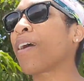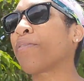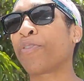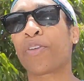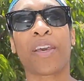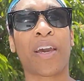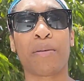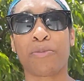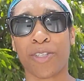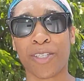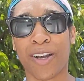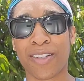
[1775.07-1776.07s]
I feel like I'm
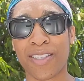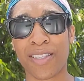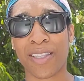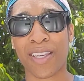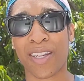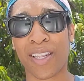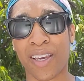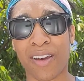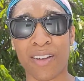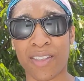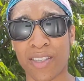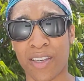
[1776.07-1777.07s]
just constantly eating and
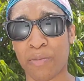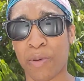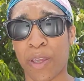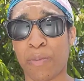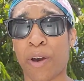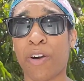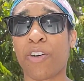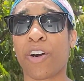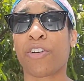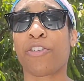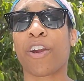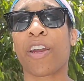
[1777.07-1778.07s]
constantly complaining about how
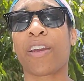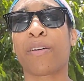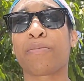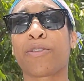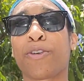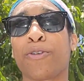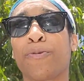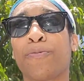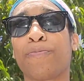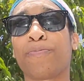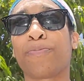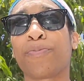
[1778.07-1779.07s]
hungry I am. So
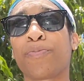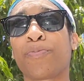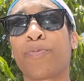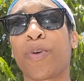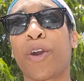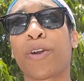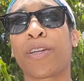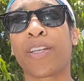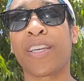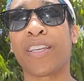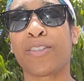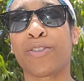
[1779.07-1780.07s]
we are going
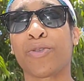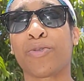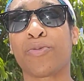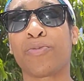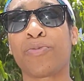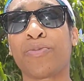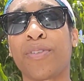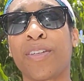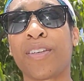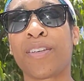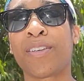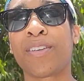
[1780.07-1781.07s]
to eat soon.
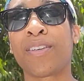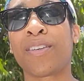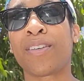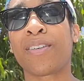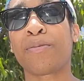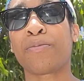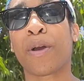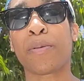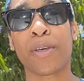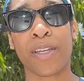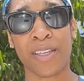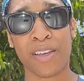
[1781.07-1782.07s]
So
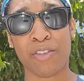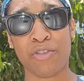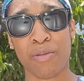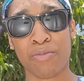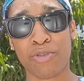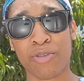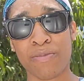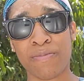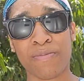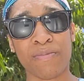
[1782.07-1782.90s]
probably going to get crumble.